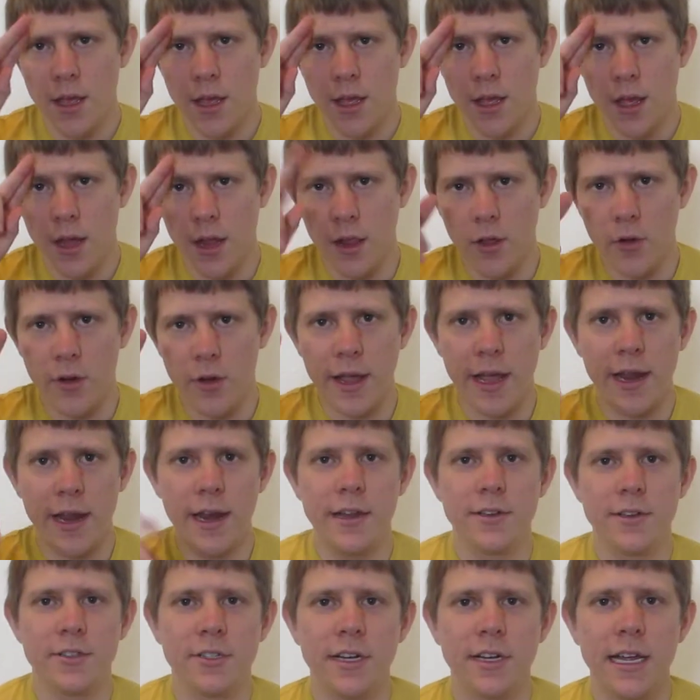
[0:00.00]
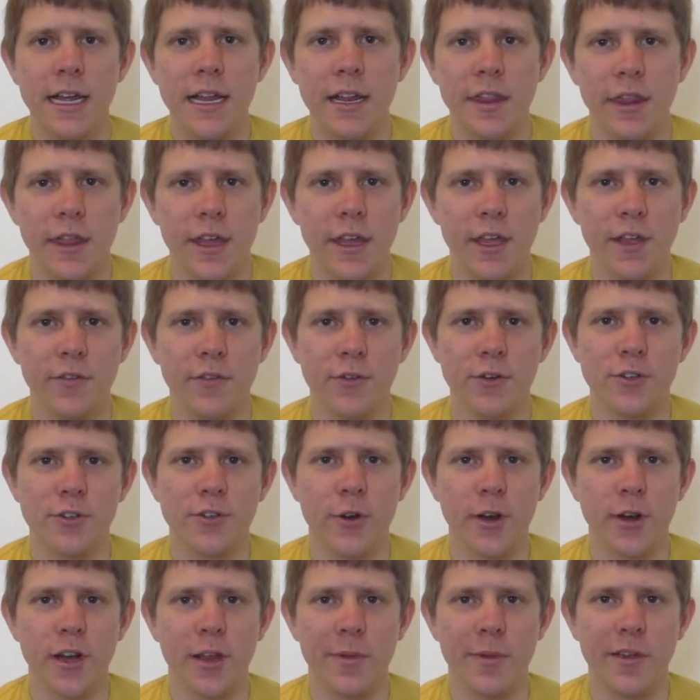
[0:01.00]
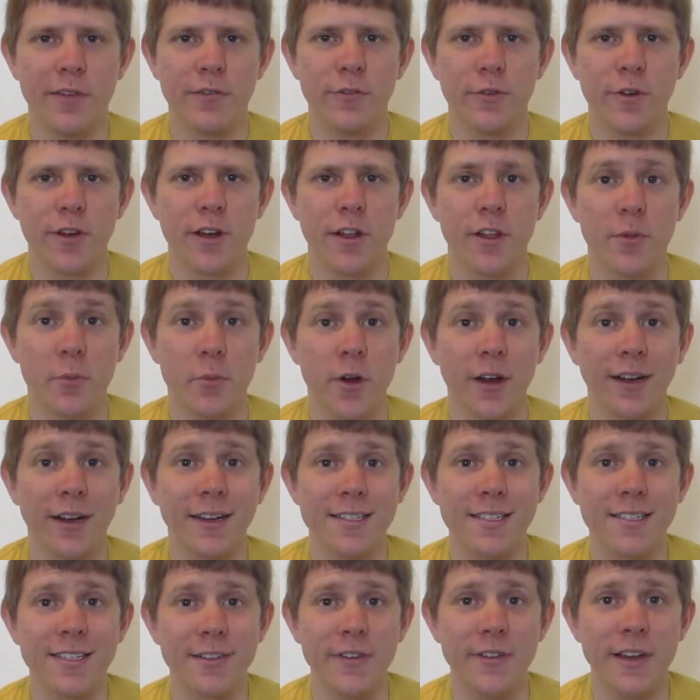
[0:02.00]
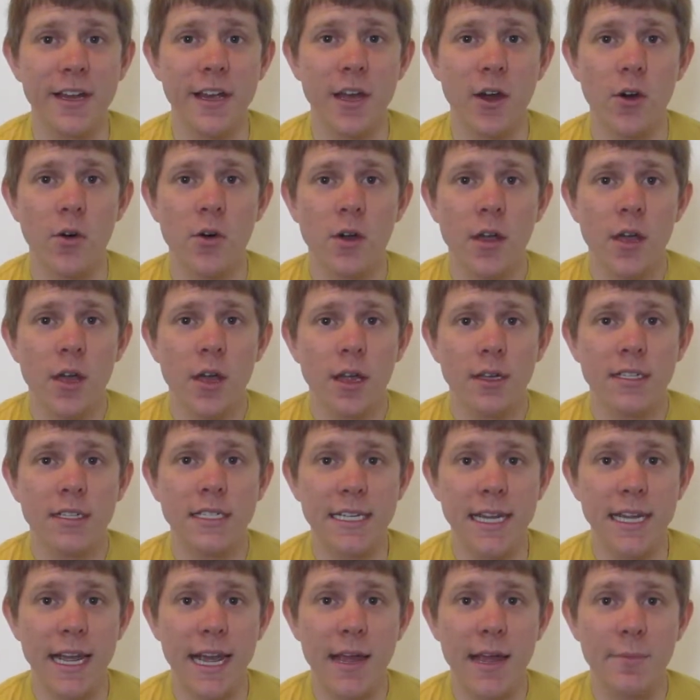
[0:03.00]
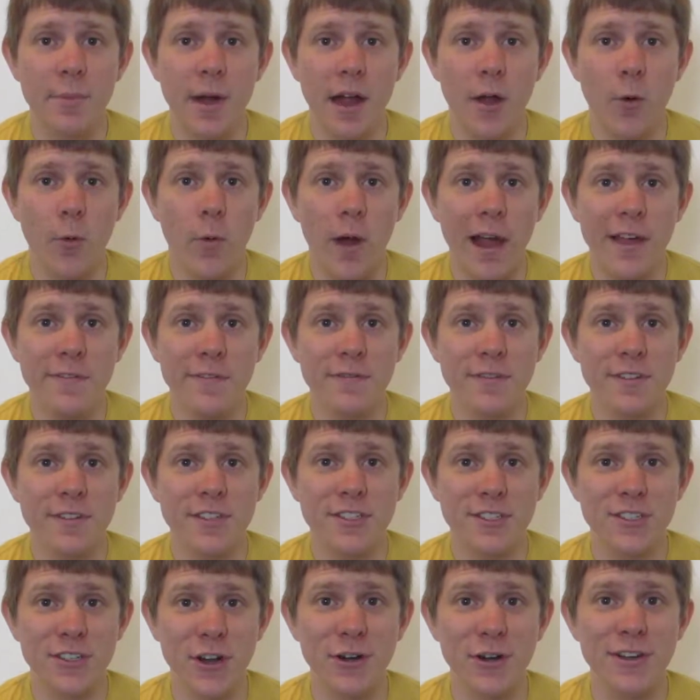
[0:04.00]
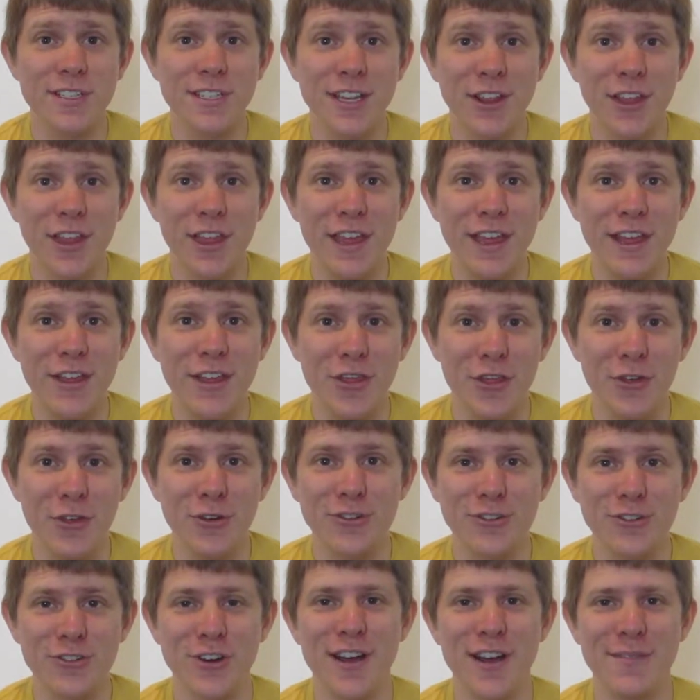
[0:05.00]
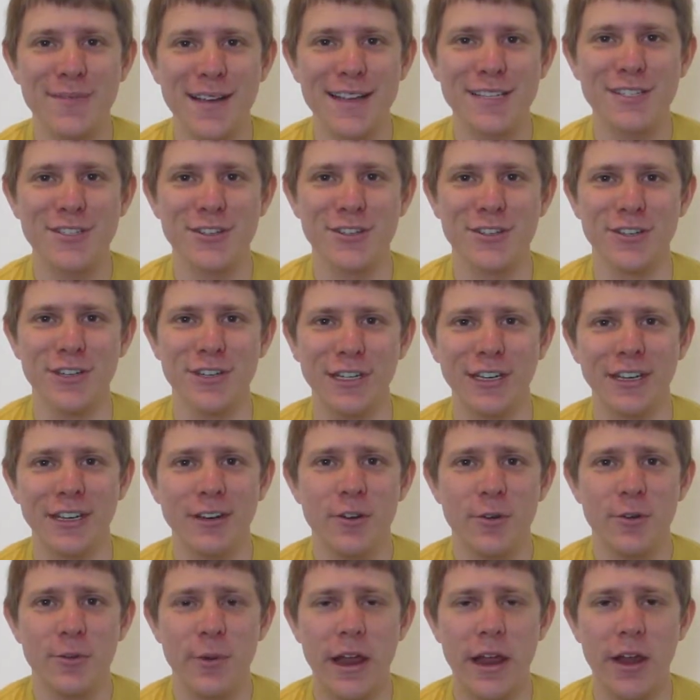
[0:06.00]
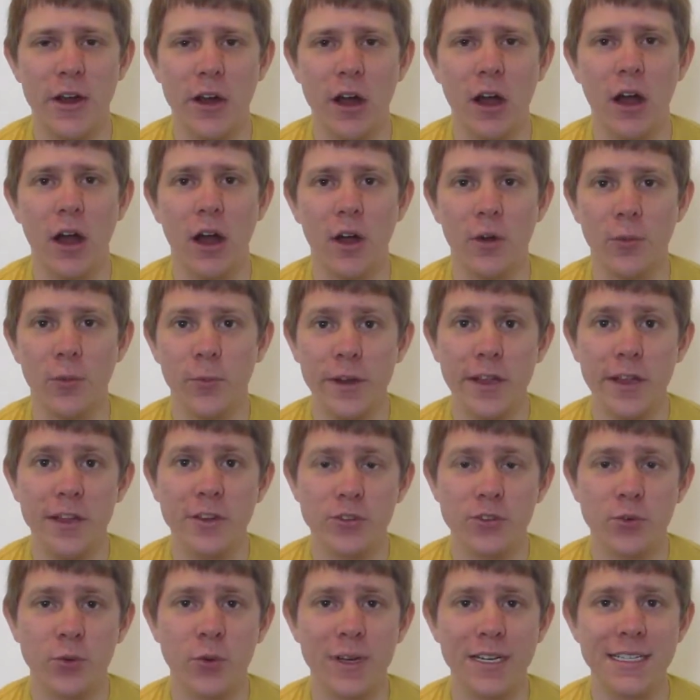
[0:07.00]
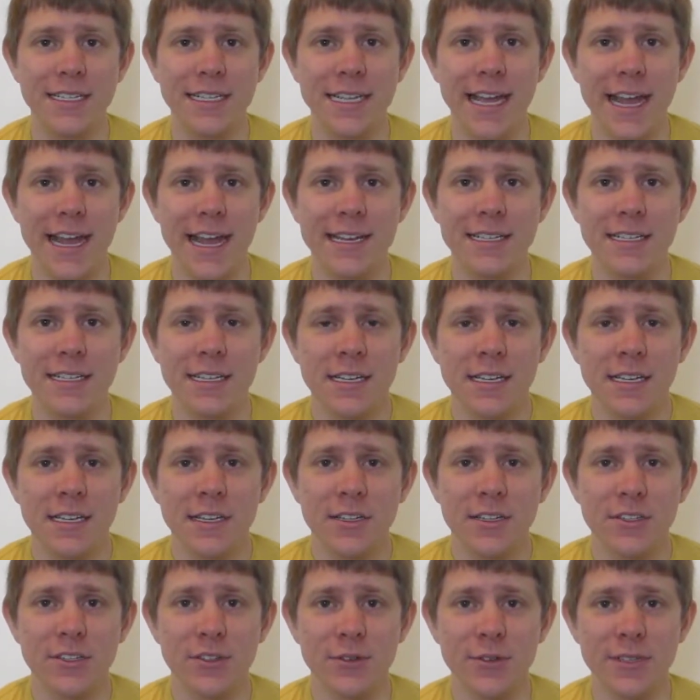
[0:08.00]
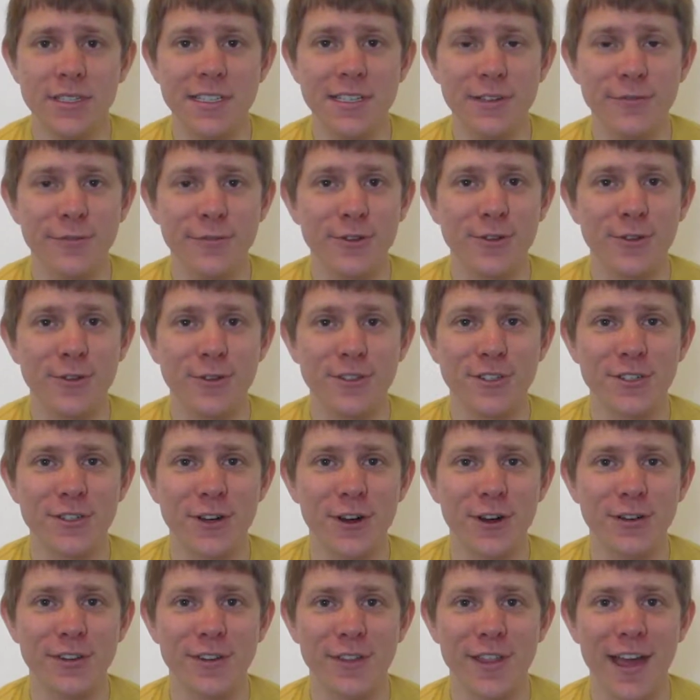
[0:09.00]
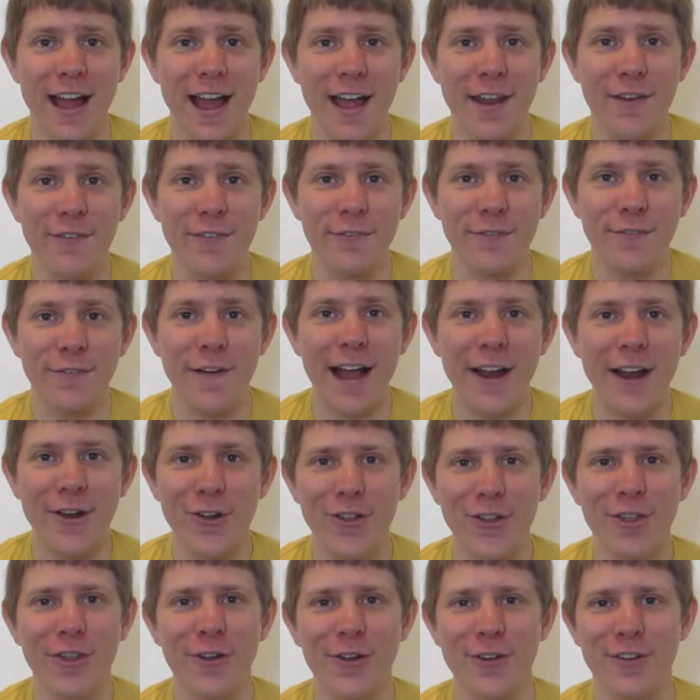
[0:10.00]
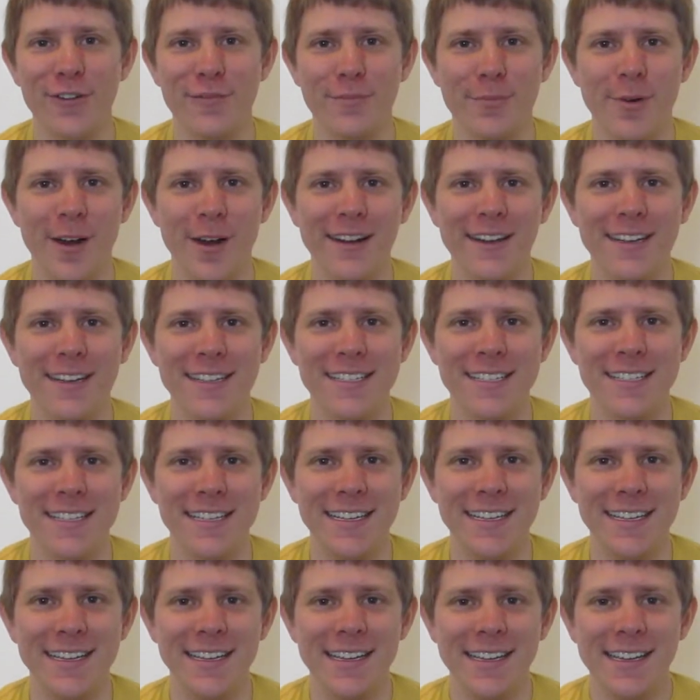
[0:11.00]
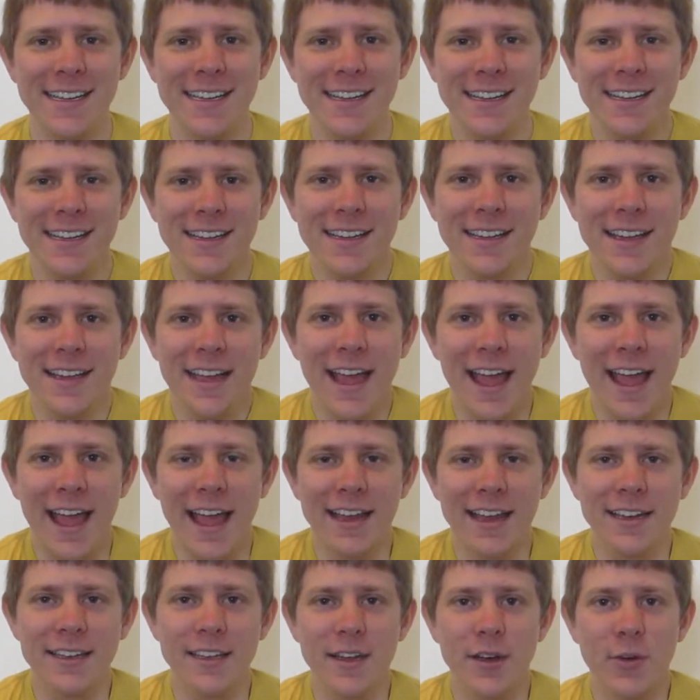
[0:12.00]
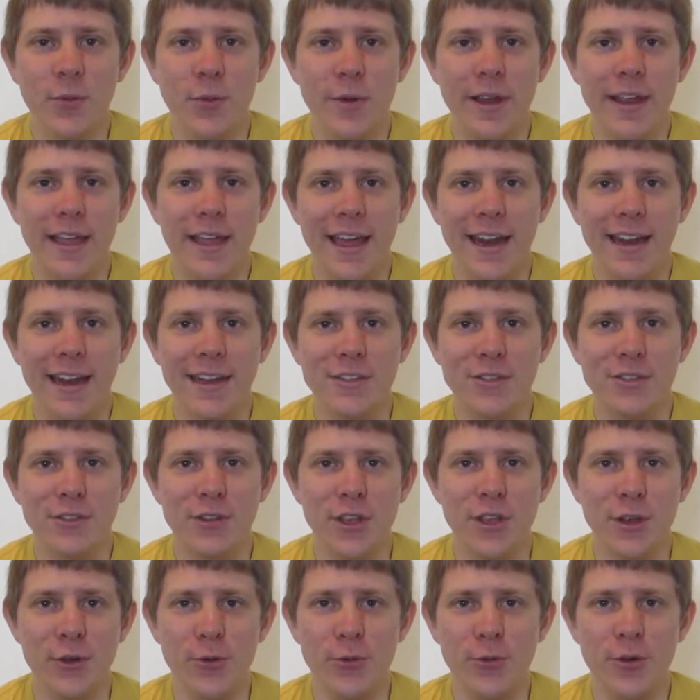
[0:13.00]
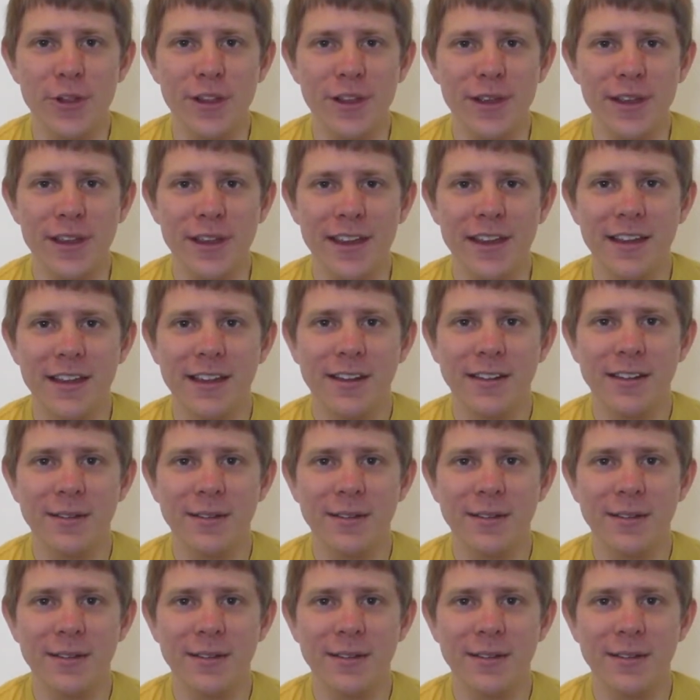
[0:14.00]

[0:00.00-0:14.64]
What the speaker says: Hello again, Internet. Thank you for joining me for another pregnancy video. Today, my wife starts the third trimester. We are on week 28, so it's the official start of that final third of pregnancy, and we get into the really